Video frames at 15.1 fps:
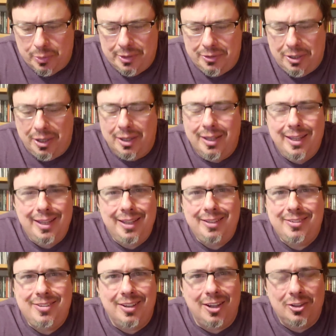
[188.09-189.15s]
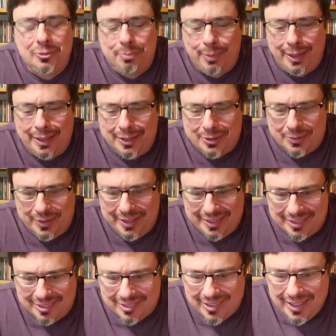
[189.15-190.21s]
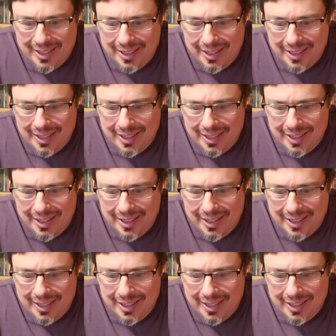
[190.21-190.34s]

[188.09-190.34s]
he does by Creedence.